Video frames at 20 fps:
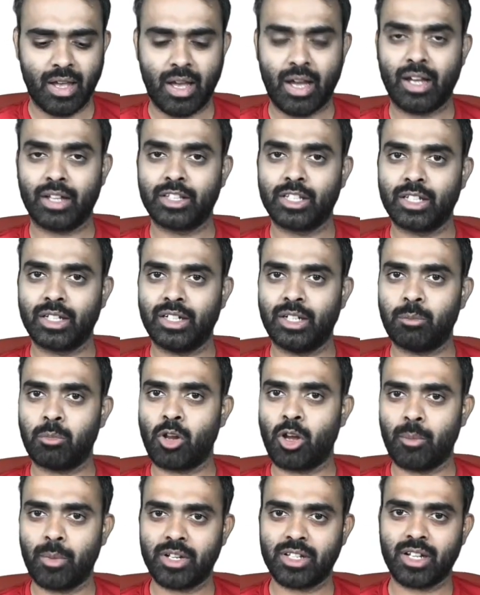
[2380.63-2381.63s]
The
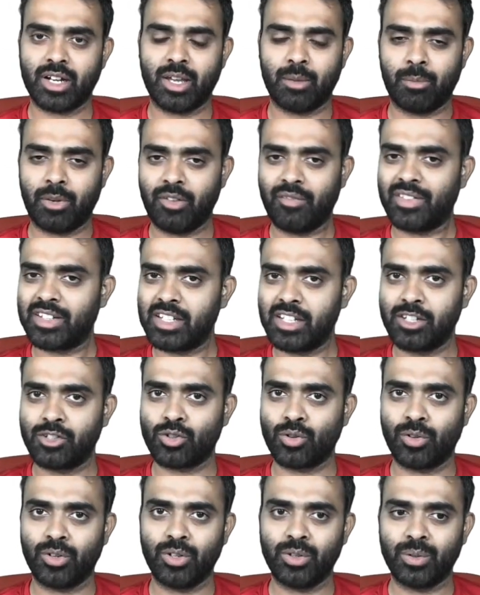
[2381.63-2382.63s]
deployments that I previously
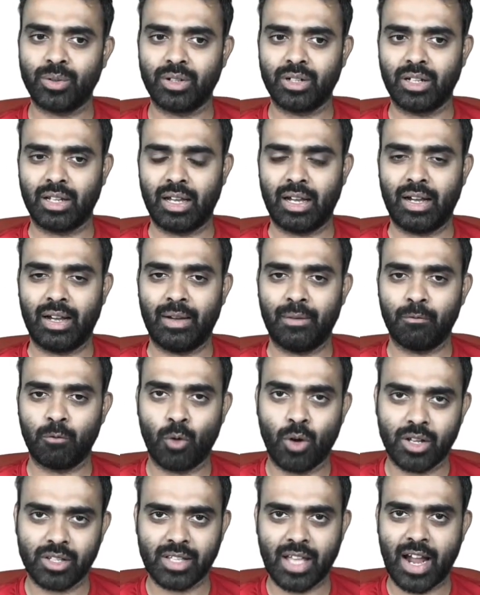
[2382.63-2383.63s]
showed you
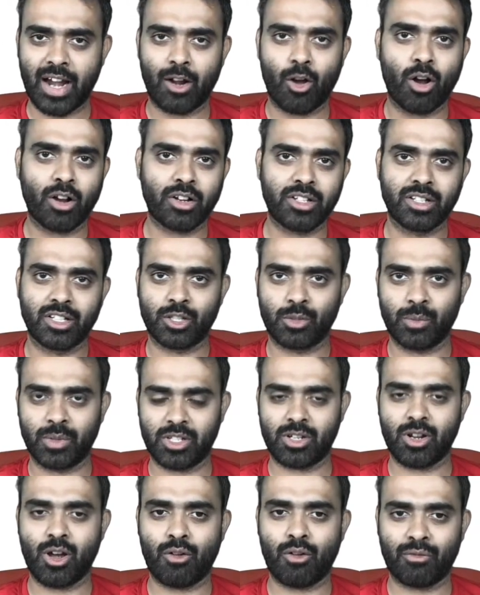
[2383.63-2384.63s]
had auctions
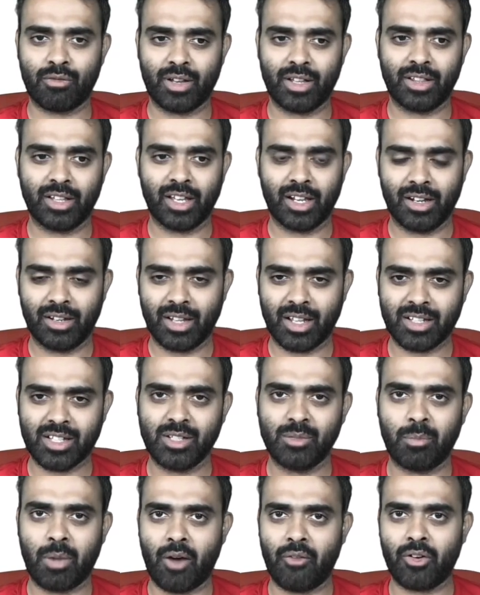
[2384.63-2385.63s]
switched off, and then that's
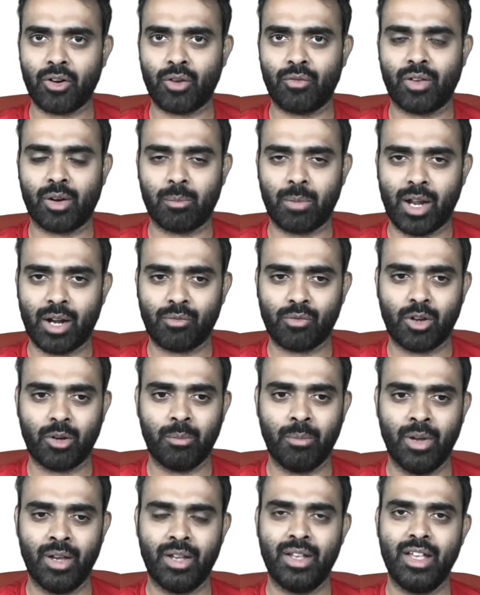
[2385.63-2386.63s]
the power of our
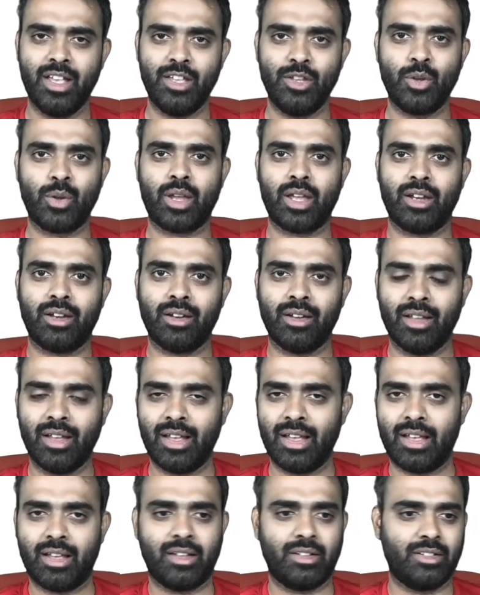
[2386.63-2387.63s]
platform. You can
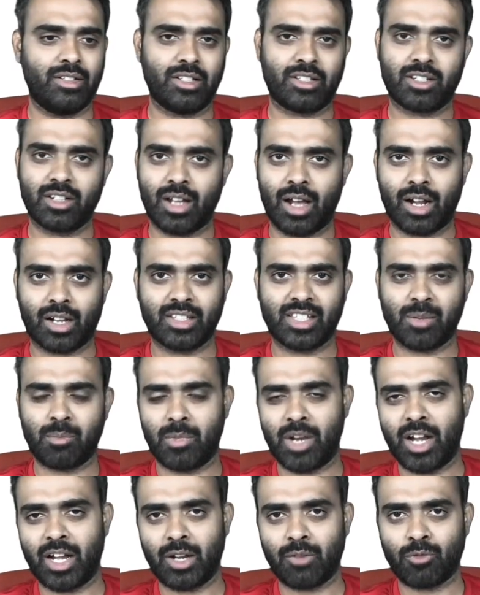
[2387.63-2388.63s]
just accept
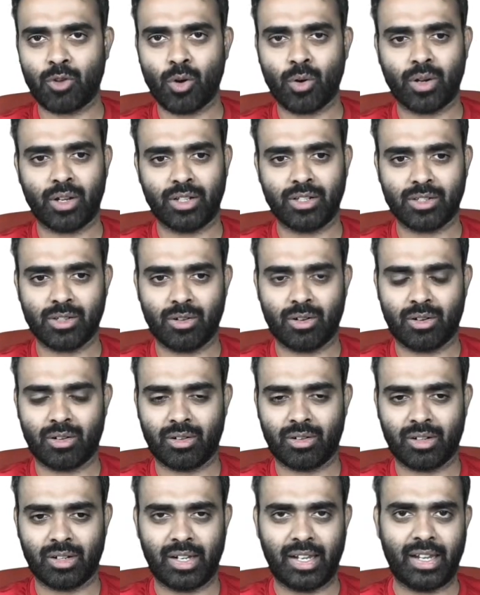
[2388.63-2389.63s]
native tokens
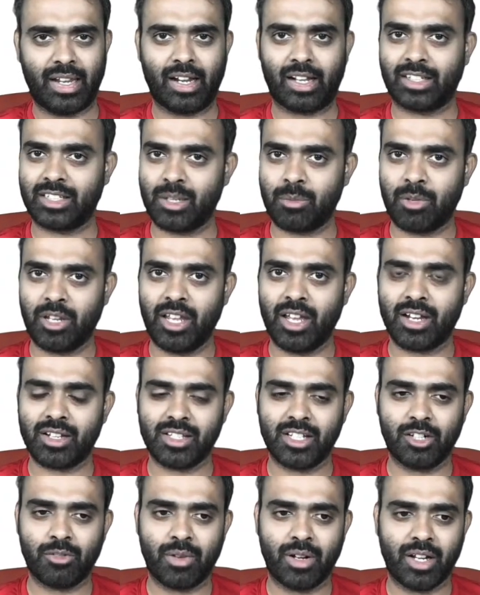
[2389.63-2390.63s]
or accept
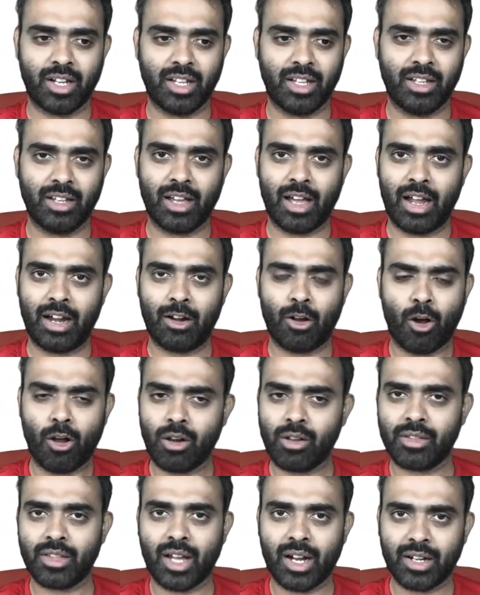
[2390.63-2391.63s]
ERC20, and
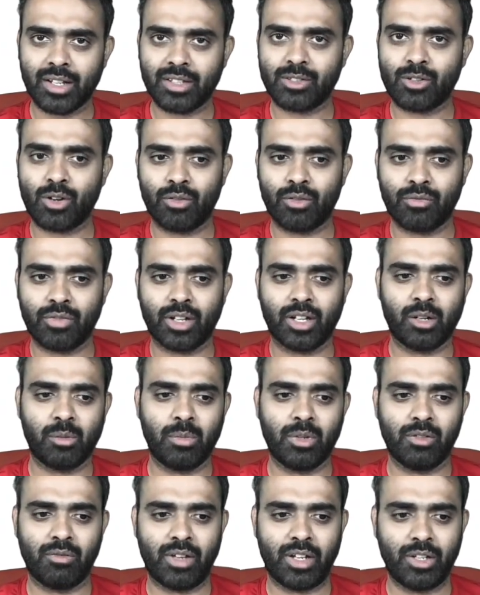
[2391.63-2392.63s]
all of that is
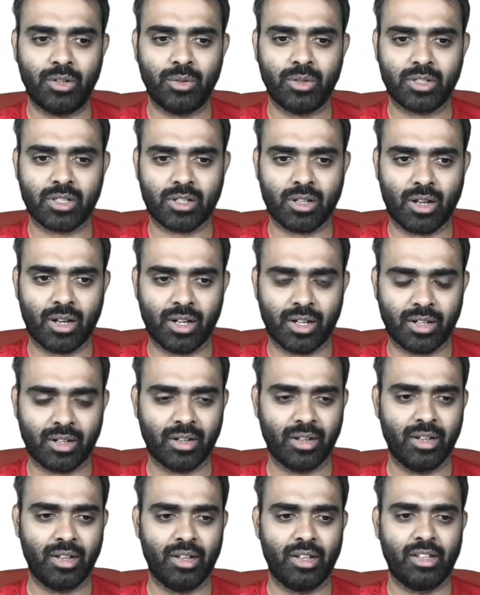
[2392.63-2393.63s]
configurable when you install it.
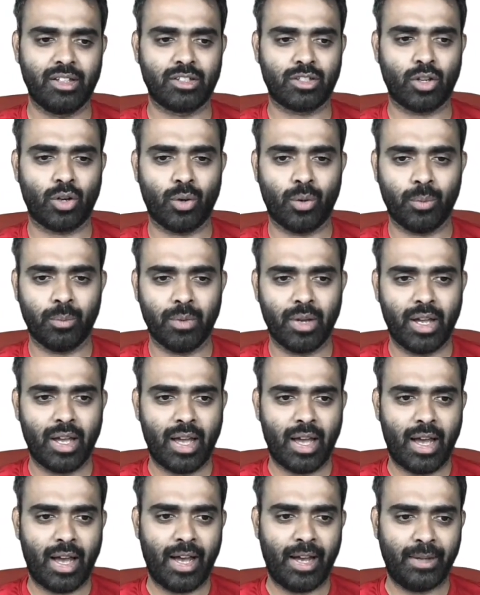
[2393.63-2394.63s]
So
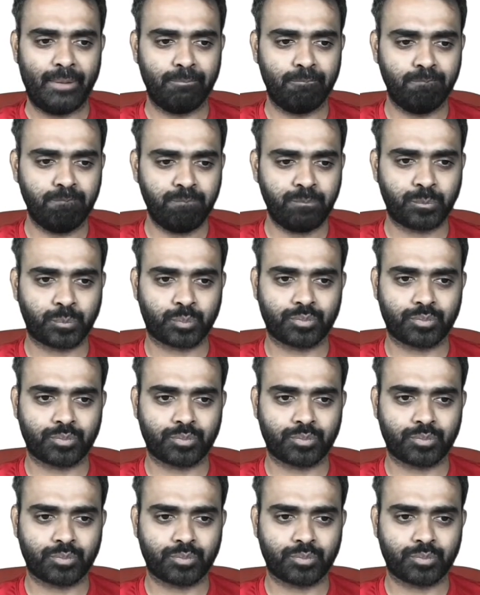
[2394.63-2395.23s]
I'm